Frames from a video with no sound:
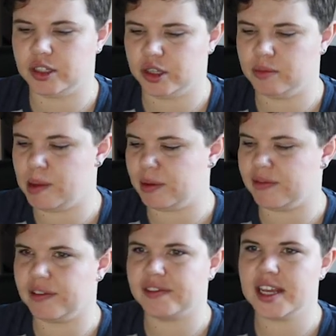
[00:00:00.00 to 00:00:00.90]
to maybe
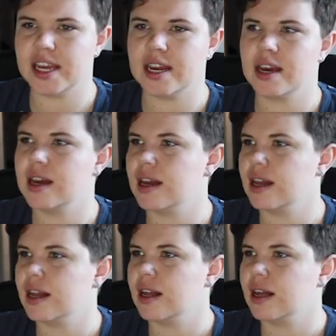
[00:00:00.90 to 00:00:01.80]
15.
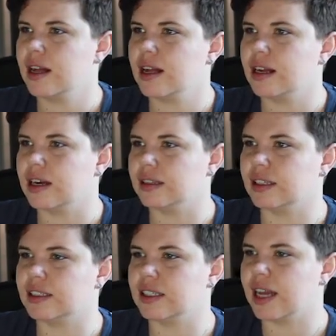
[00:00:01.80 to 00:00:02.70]
And
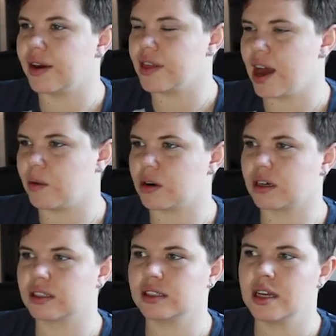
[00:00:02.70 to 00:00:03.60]
let's see how that
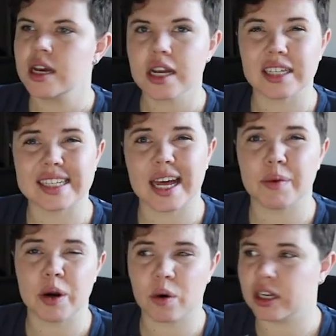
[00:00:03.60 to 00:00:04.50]
works. Because again, we
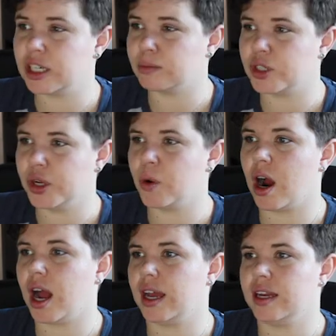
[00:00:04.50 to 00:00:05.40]
don't want to jump too
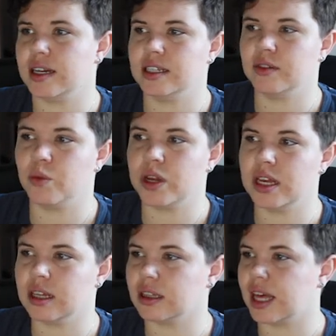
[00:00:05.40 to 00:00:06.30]
high, because if
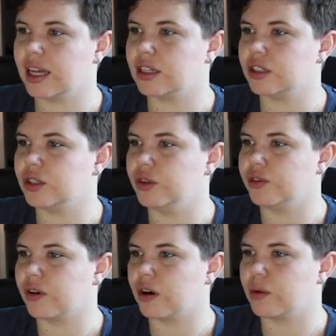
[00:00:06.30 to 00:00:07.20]
we land too
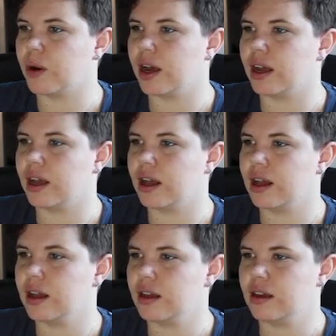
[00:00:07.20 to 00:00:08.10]
far away,
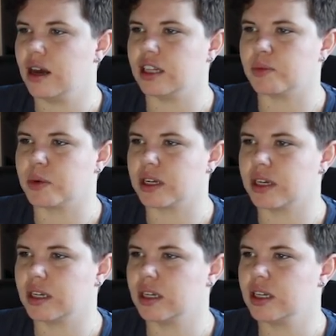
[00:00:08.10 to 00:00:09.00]
that's pretty good.